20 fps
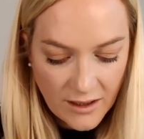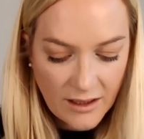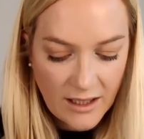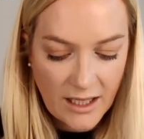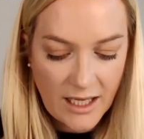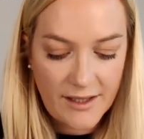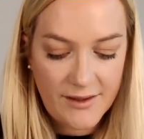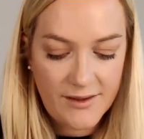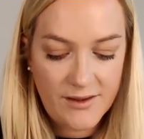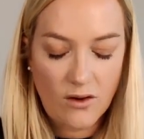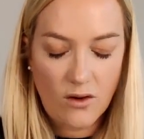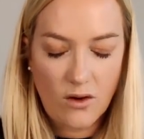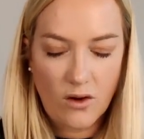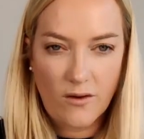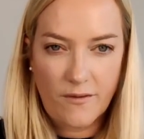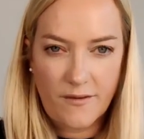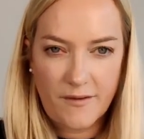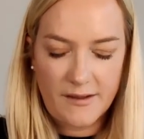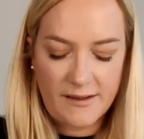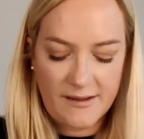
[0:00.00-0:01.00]
It's
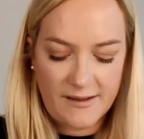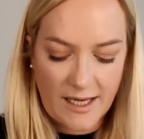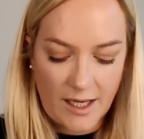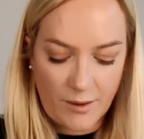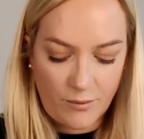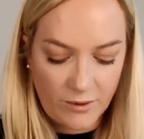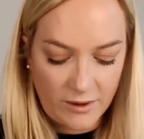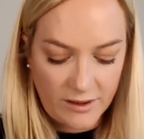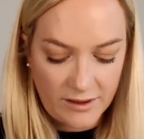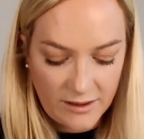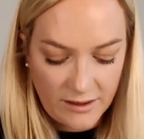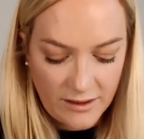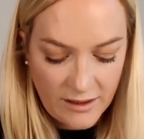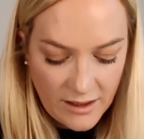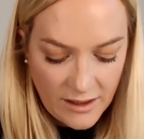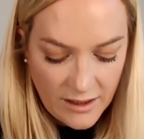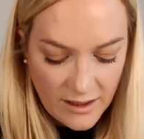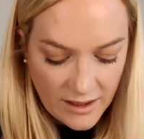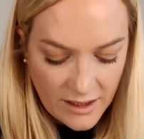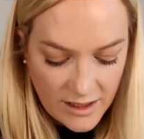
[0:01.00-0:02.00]
off separate.
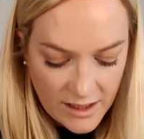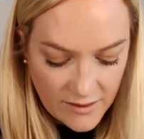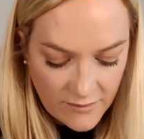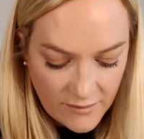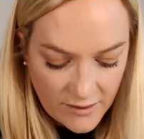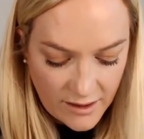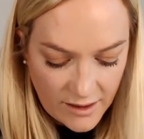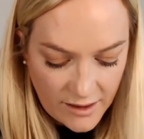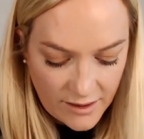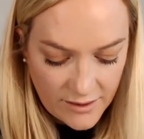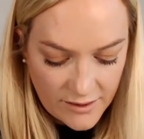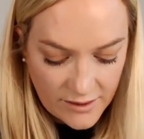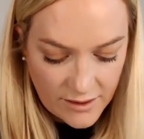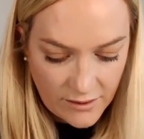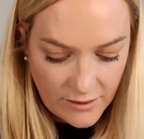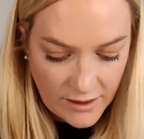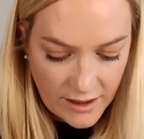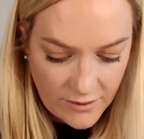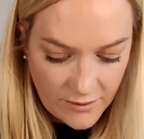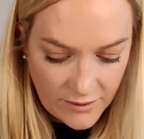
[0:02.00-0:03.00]
So if I just go
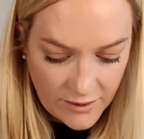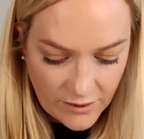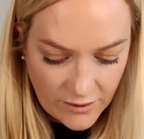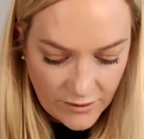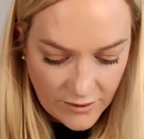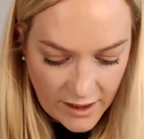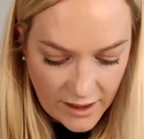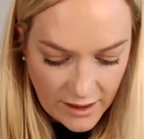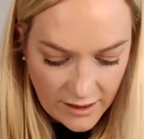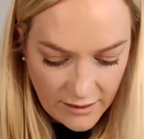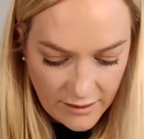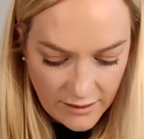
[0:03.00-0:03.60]
here with the green,